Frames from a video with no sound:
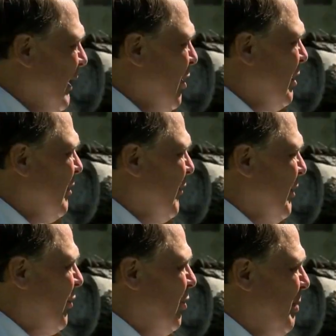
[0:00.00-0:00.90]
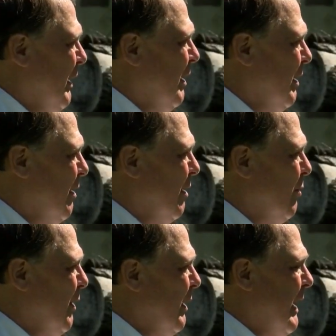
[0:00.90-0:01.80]
We're looking for this to be a, a,
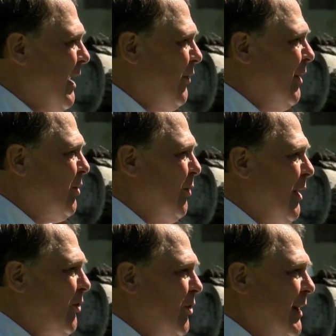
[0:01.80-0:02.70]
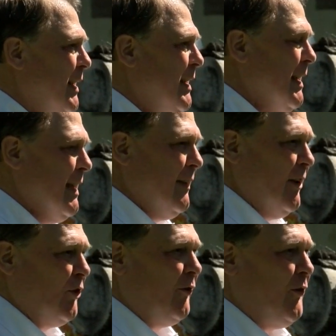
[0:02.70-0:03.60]
real asset to our city.
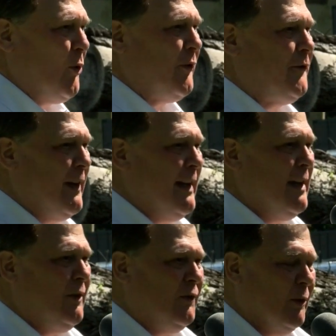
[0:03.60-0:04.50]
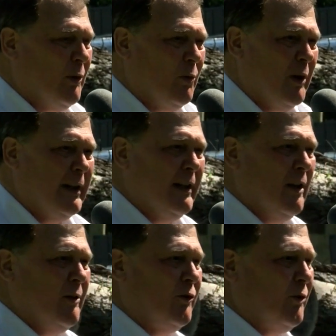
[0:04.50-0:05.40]
There's a fourth phase that we're working
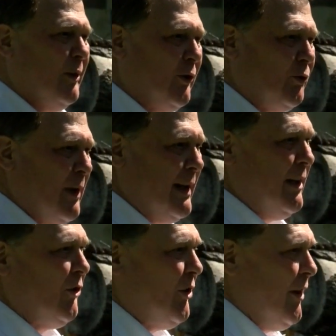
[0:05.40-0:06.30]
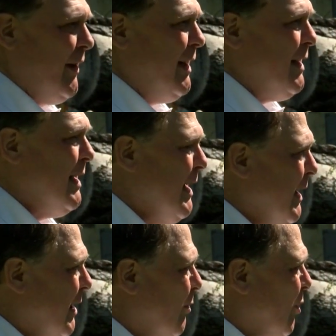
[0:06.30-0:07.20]
on. It's a restaurant in this area
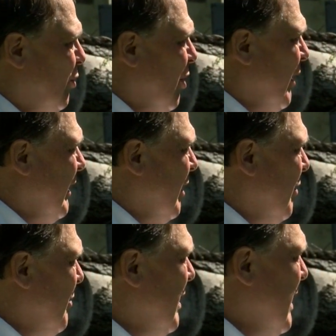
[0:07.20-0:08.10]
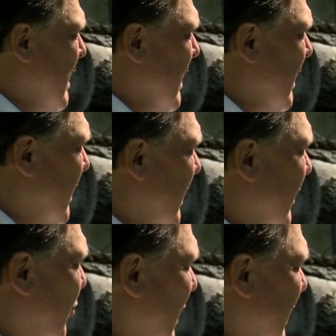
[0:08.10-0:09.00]
that we're starting on uh,
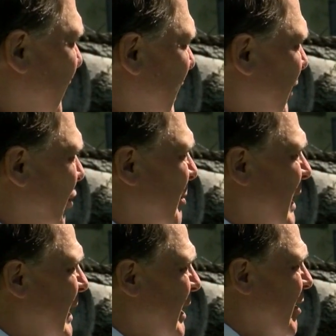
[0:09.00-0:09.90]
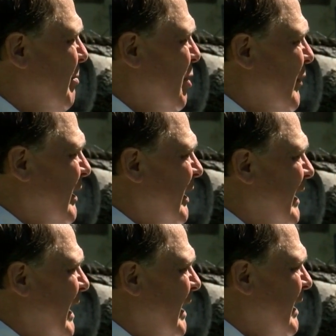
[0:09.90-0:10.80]
and trying to find somebody here to move into
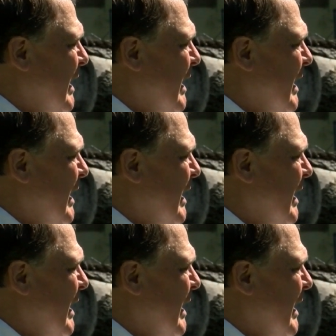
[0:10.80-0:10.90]
that.